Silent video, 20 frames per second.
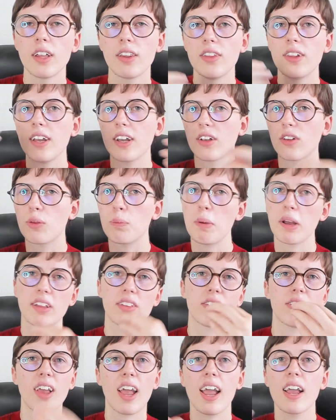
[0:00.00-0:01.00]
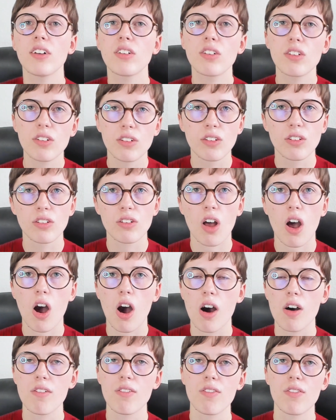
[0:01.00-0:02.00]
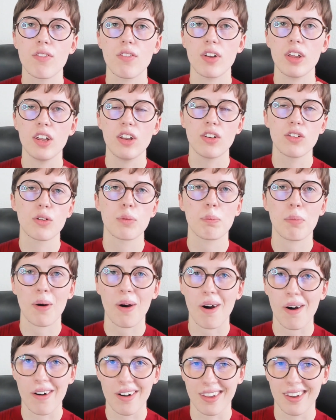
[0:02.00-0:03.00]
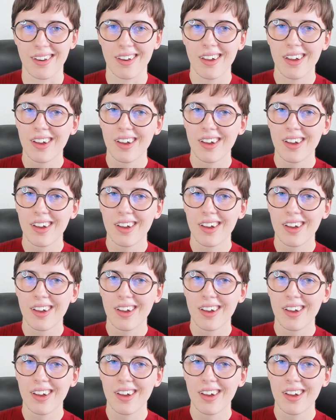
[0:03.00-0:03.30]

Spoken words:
the expectations of each party.